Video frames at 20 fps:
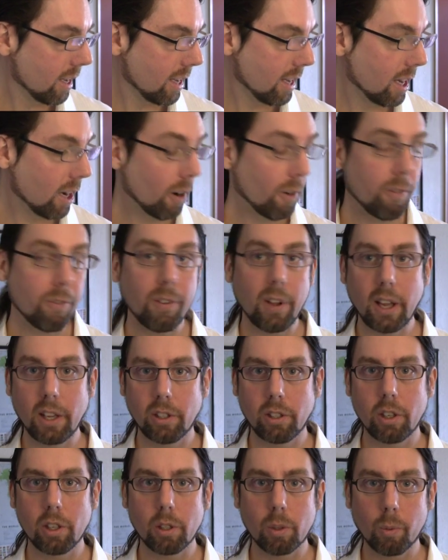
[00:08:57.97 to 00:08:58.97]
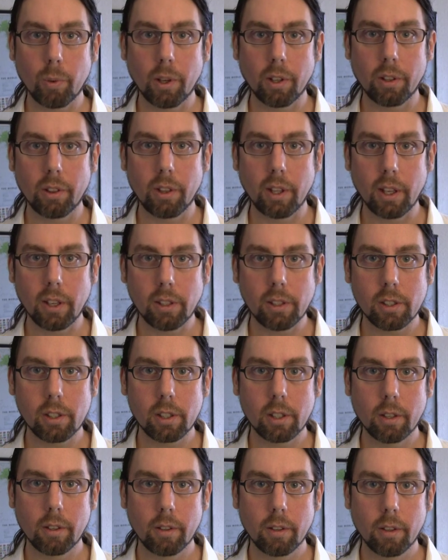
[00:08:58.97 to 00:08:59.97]
interfaces with
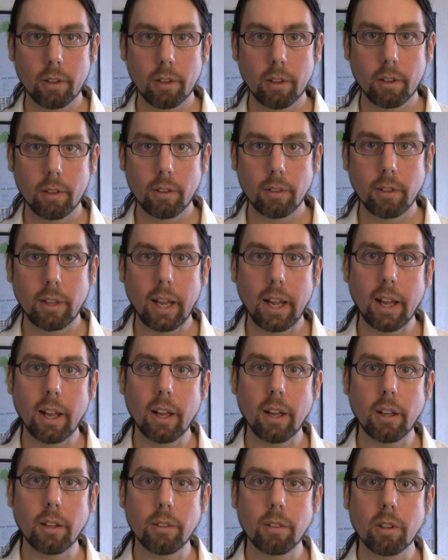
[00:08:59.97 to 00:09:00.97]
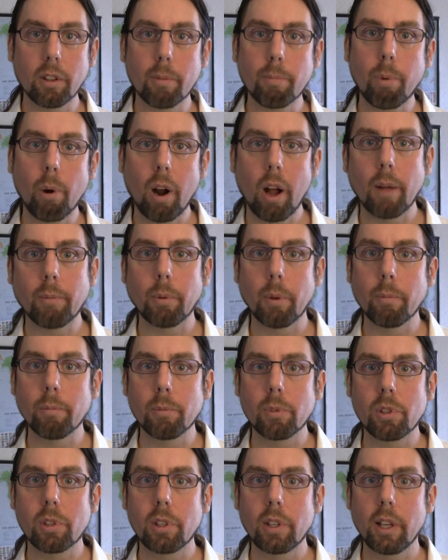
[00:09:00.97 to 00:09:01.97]
this and the
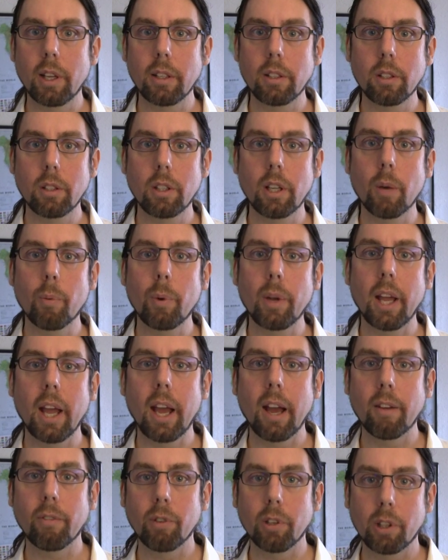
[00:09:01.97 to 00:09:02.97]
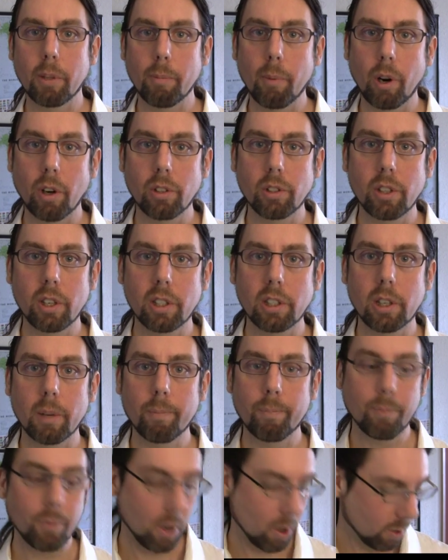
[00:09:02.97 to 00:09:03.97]
problems that we have with the MERS
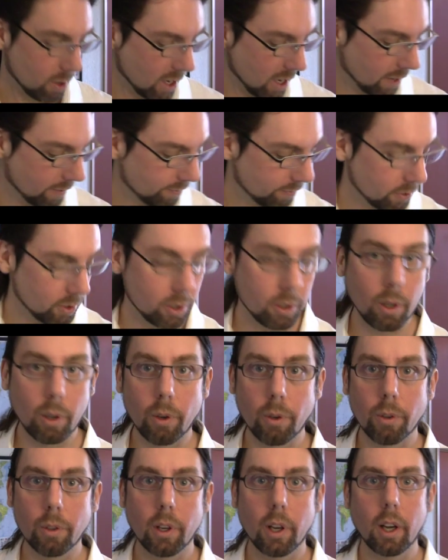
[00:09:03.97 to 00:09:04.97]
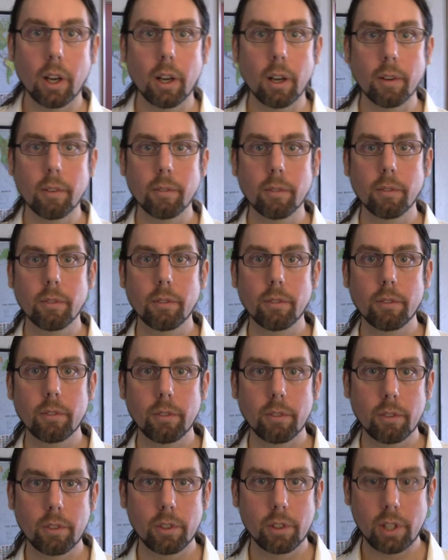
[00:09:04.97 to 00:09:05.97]
system. Okay, so
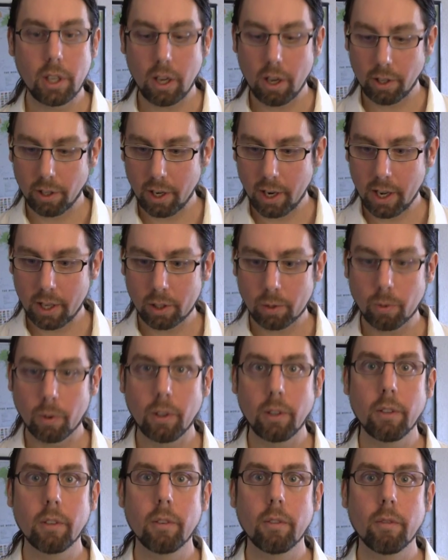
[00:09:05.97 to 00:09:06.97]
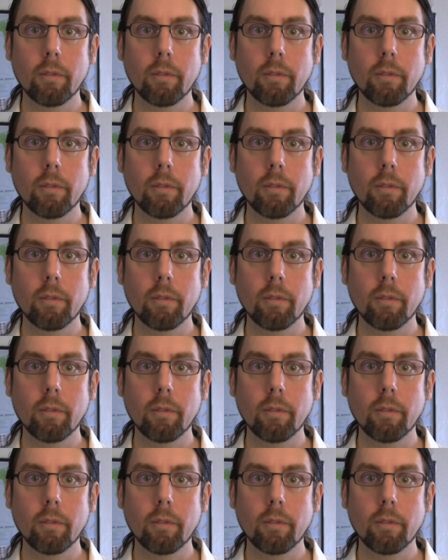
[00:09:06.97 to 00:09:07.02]
see you on the next one.